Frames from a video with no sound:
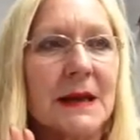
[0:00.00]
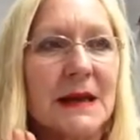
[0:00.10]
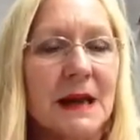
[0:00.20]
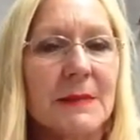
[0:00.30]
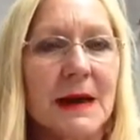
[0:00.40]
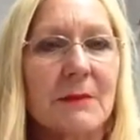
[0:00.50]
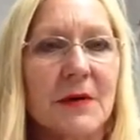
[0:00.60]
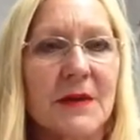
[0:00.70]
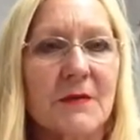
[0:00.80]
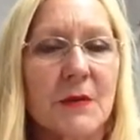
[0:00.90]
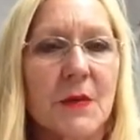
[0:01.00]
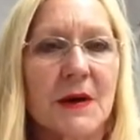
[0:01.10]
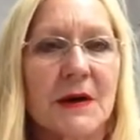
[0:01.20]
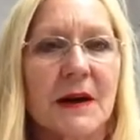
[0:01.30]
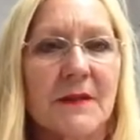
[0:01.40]
keeping up with
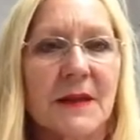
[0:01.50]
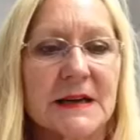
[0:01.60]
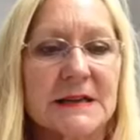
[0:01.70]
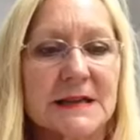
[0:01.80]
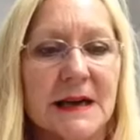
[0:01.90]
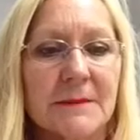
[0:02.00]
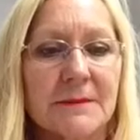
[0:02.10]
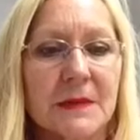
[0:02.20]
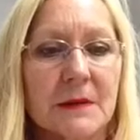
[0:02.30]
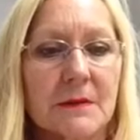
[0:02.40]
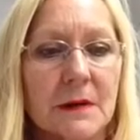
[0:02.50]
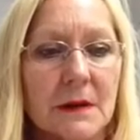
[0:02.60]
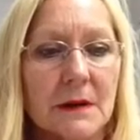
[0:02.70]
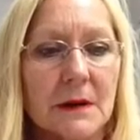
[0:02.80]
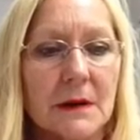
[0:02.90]
everyone that
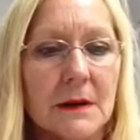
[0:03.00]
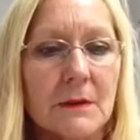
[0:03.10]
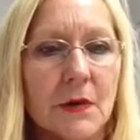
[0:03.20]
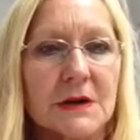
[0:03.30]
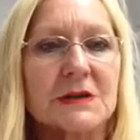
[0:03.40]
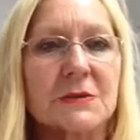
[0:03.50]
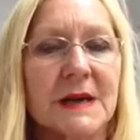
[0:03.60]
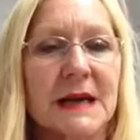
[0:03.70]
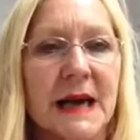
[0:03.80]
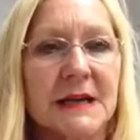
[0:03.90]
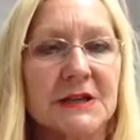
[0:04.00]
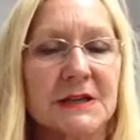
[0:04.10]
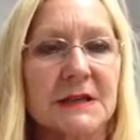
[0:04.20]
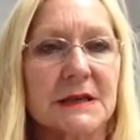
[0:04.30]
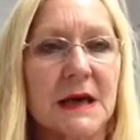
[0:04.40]
wanted to engage
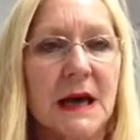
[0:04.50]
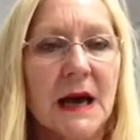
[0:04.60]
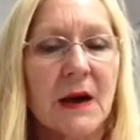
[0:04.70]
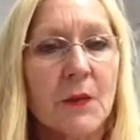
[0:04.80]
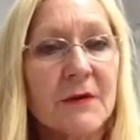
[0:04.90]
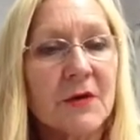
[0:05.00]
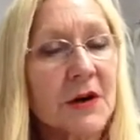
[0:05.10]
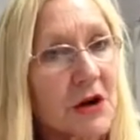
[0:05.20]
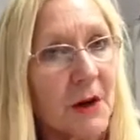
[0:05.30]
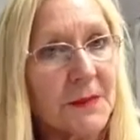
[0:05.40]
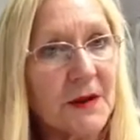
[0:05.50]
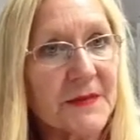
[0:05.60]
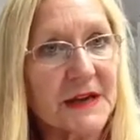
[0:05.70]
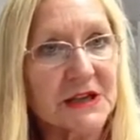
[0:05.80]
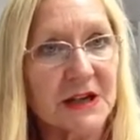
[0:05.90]
in it. We've got a copy of
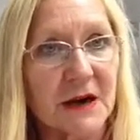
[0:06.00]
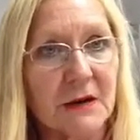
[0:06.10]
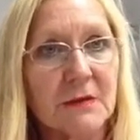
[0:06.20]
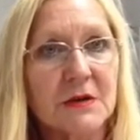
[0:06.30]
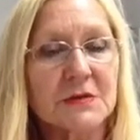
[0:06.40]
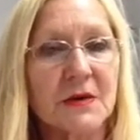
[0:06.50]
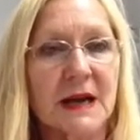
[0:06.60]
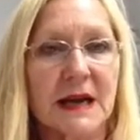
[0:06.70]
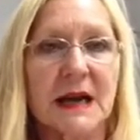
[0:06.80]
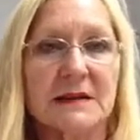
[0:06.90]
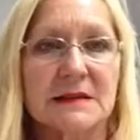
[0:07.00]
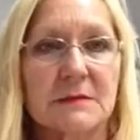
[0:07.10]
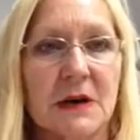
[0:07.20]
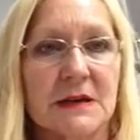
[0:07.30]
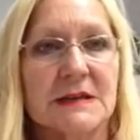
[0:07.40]
that shell, which we're going to
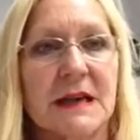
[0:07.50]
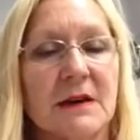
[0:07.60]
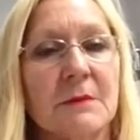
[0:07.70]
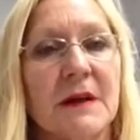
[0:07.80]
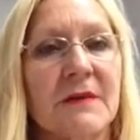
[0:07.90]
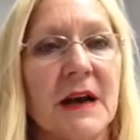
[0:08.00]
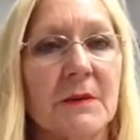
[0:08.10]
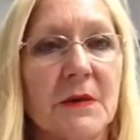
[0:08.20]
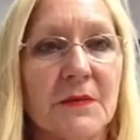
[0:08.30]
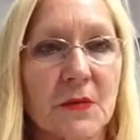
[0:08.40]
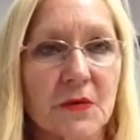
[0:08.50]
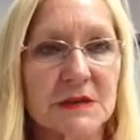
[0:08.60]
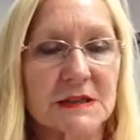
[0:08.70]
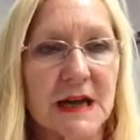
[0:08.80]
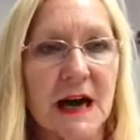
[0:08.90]
customise, and it'll be available for all
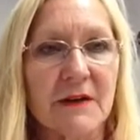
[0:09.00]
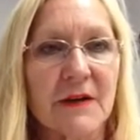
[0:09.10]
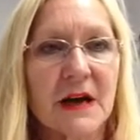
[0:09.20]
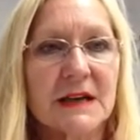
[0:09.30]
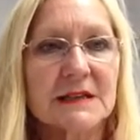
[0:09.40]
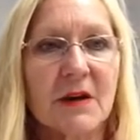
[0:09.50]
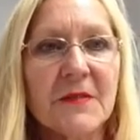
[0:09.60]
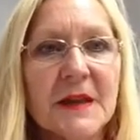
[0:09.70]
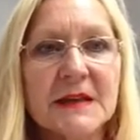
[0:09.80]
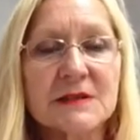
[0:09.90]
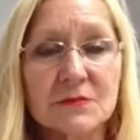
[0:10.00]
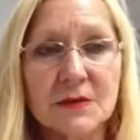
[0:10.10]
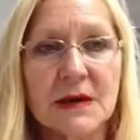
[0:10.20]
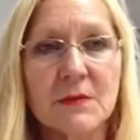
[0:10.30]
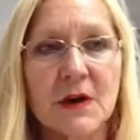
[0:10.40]
staff. So I think it's
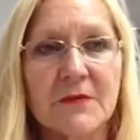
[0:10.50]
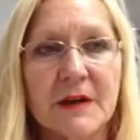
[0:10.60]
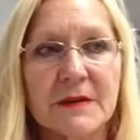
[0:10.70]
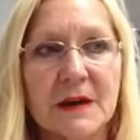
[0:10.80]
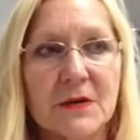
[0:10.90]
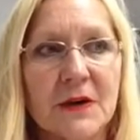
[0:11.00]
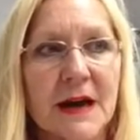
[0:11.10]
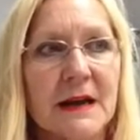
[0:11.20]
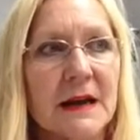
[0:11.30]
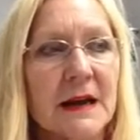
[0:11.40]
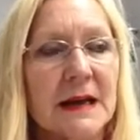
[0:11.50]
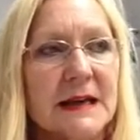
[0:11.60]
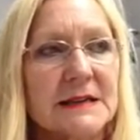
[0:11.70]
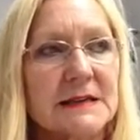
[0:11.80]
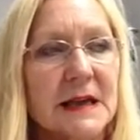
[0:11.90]
really worth having a look at.
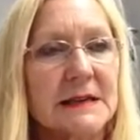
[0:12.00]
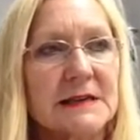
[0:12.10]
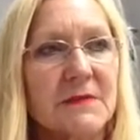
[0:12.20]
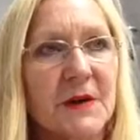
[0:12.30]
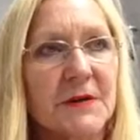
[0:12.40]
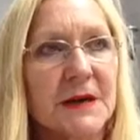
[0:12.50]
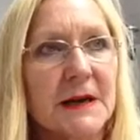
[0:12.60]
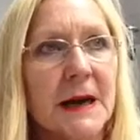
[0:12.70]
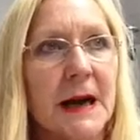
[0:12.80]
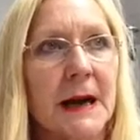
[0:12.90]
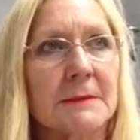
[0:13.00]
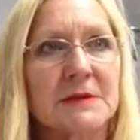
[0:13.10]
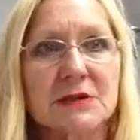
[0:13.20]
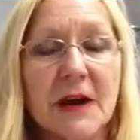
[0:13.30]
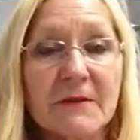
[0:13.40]
It's very
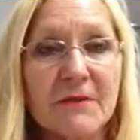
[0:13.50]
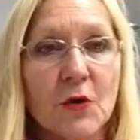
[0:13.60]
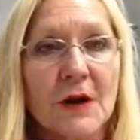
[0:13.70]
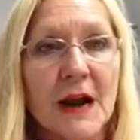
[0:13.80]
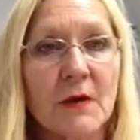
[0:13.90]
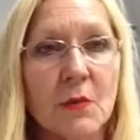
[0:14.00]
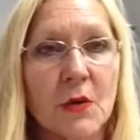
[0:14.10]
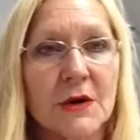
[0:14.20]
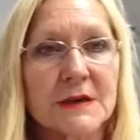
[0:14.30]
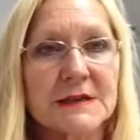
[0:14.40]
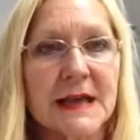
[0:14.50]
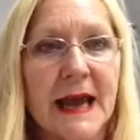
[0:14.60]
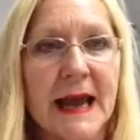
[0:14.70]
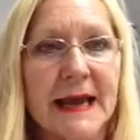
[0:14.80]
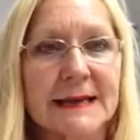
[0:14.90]
straightforward how it works
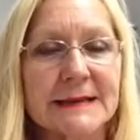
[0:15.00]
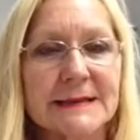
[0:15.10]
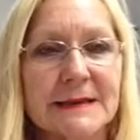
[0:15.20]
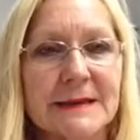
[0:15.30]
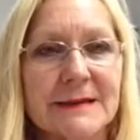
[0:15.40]
and